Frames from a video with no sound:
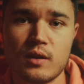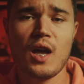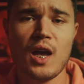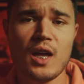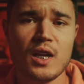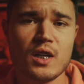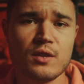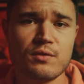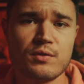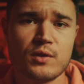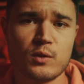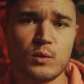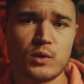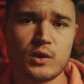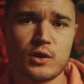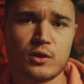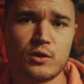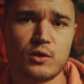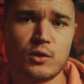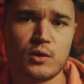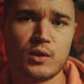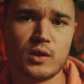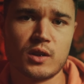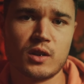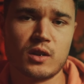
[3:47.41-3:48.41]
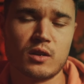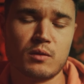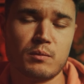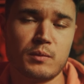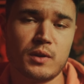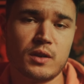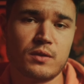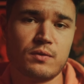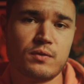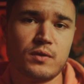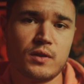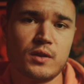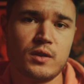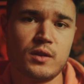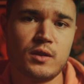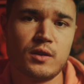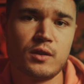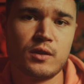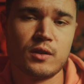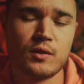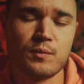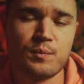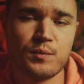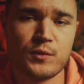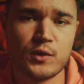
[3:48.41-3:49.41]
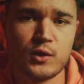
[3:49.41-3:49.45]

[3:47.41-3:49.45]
And if you want to go a little bit further,